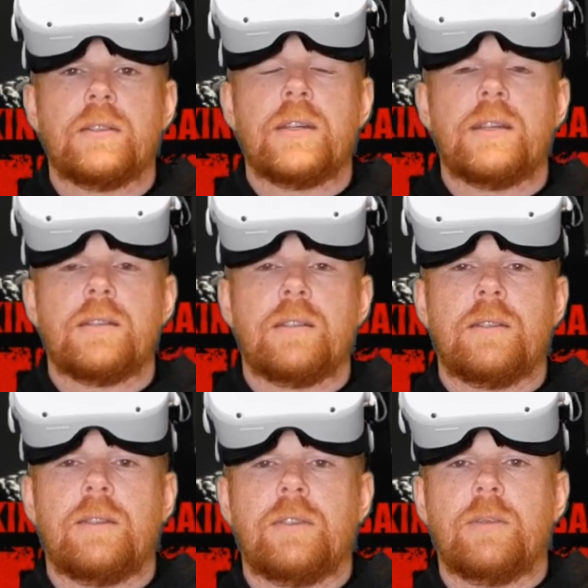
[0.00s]
It's nice that they
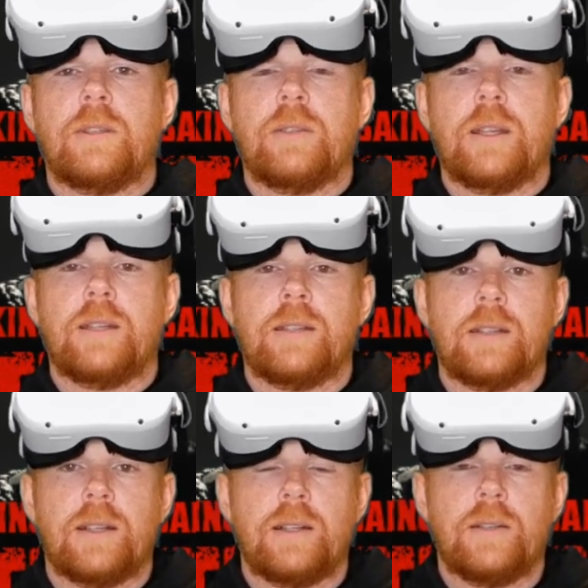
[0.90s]
give you a bit of a head
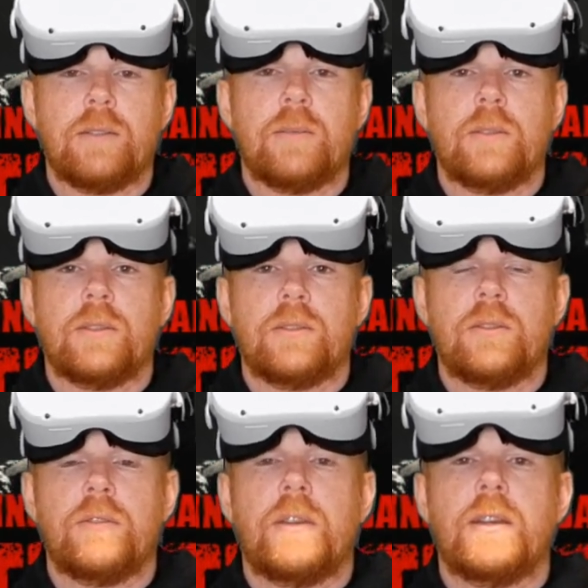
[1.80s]
start on some of the
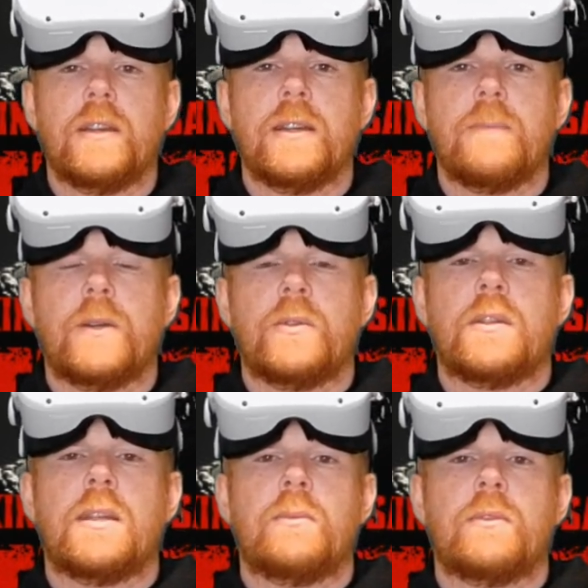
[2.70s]
stuff. Um, I
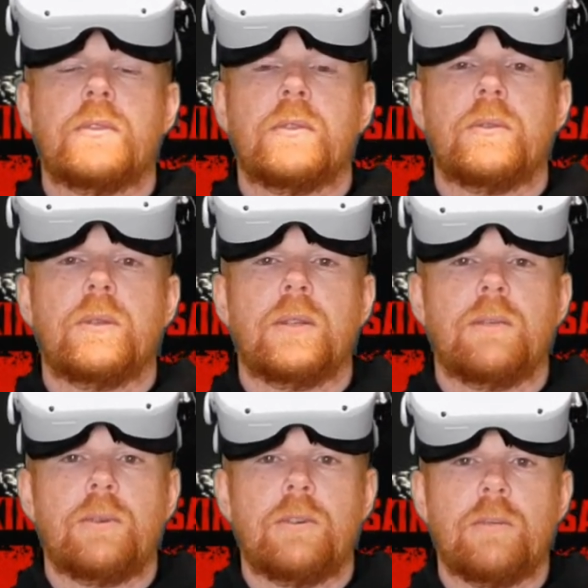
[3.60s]
wasn't able to
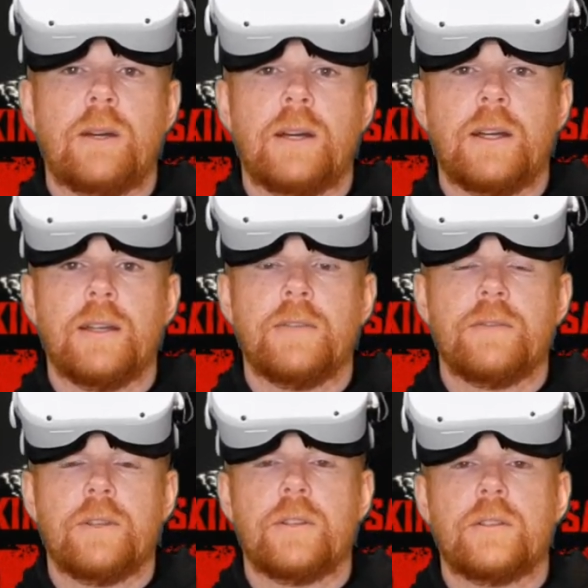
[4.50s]
import my
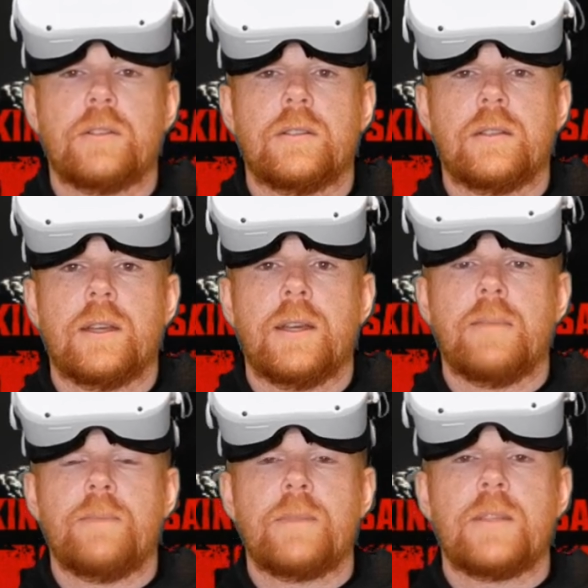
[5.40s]
first
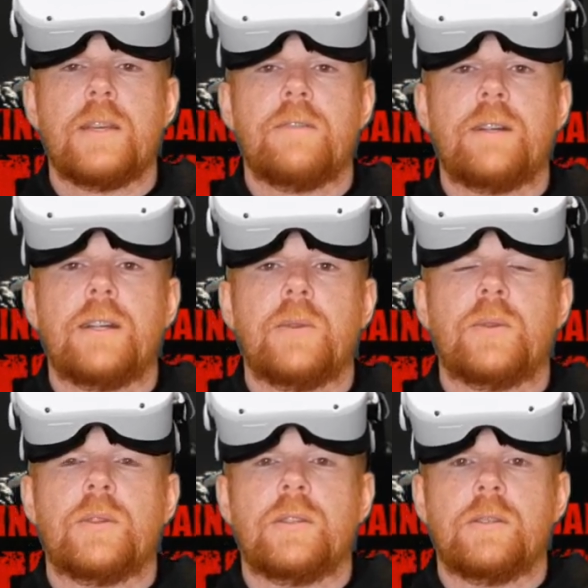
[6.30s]
game save file,
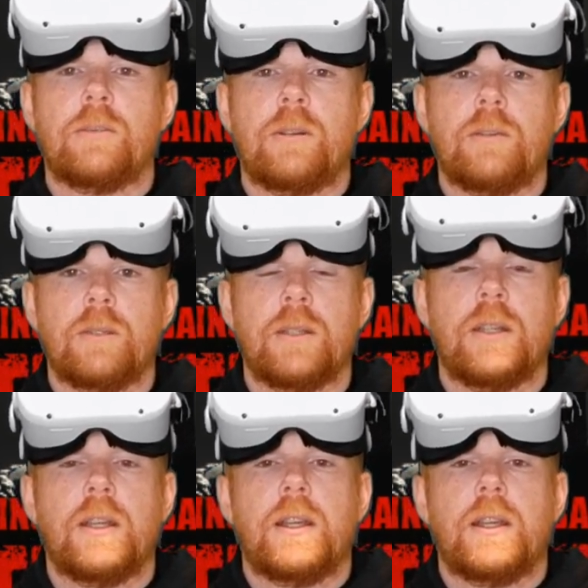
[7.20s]
which was a disappointment.